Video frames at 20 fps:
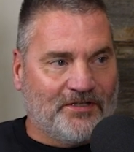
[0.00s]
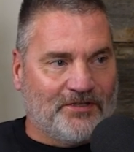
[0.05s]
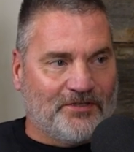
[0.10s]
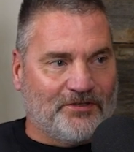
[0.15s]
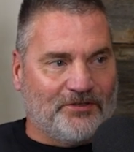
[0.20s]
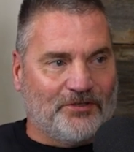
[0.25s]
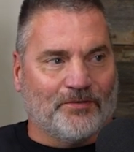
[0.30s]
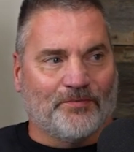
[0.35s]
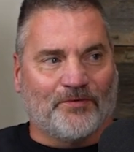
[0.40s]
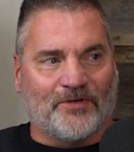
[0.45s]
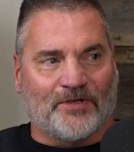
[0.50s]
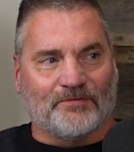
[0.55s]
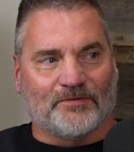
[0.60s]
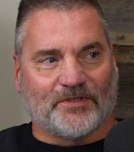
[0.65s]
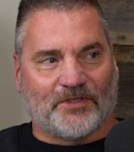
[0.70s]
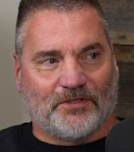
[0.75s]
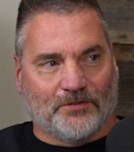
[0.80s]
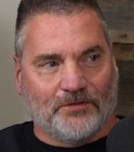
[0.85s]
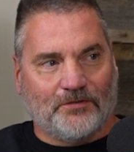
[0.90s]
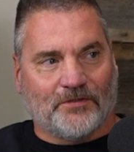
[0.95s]
you're probably
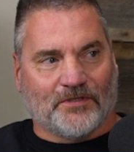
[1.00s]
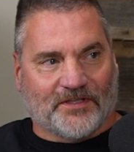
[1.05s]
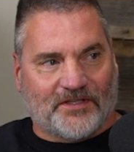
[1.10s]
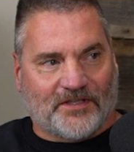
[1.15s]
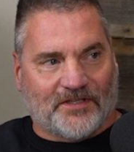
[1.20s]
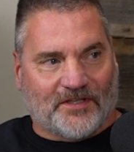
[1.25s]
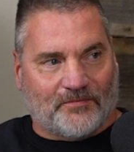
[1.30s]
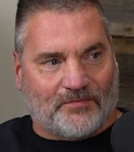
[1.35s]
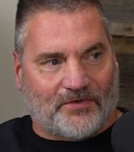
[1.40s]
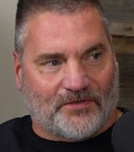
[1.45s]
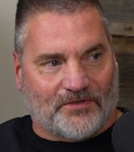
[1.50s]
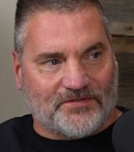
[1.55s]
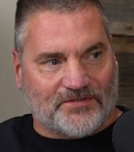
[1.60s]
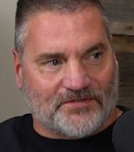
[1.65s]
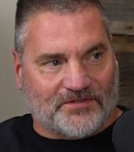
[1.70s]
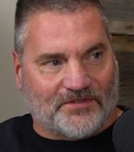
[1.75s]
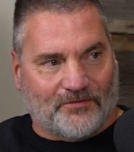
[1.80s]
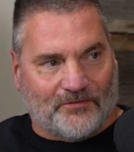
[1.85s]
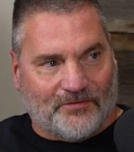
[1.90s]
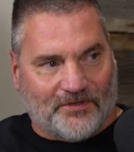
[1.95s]
Googling that
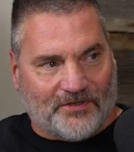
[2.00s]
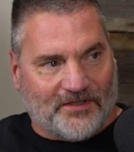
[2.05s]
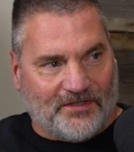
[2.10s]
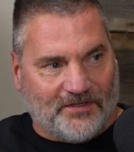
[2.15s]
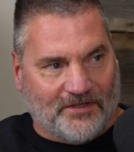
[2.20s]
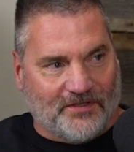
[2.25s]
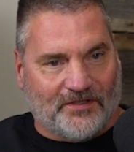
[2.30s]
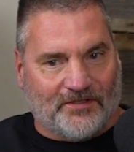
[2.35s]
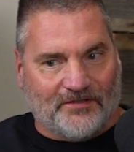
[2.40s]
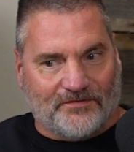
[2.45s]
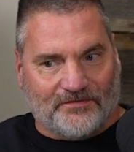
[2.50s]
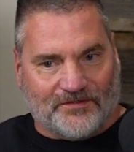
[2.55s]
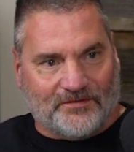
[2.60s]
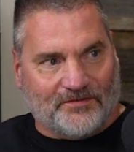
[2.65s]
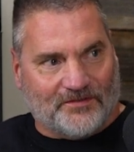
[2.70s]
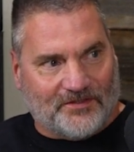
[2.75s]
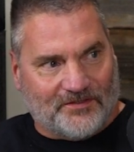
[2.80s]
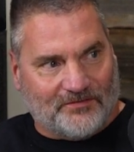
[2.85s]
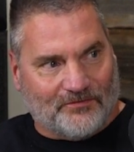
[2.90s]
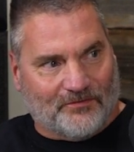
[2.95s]
person and where they live
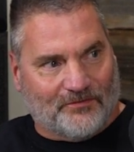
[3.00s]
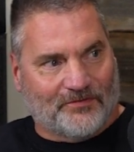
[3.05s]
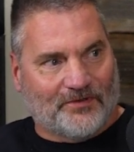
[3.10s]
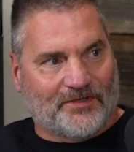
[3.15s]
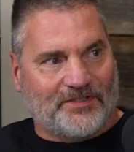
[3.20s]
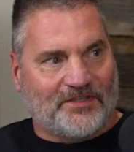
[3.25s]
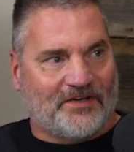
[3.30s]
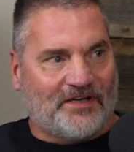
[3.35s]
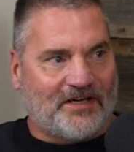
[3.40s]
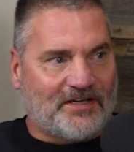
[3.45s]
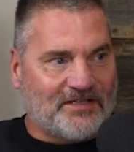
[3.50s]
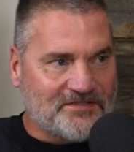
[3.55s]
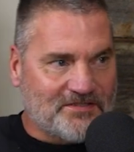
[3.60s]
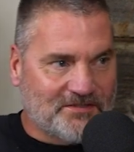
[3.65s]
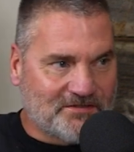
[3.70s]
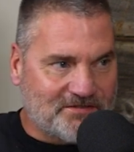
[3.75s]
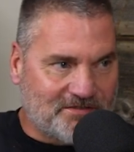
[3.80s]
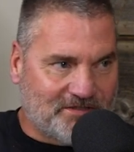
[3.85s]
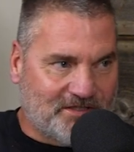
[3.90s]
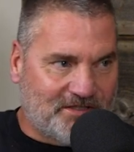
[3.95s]
and what their house
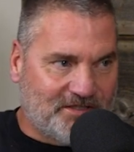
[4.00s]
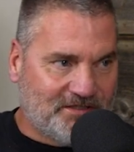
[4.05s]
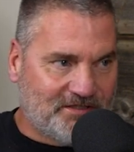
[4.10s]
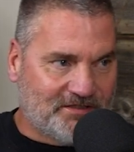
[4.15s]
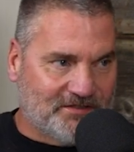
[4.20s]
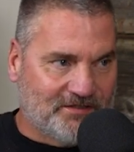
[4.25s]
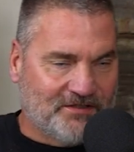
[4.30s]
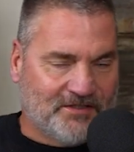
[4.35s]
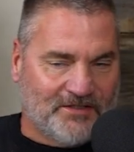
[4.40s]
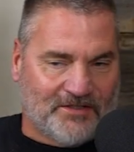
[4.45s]
looks like and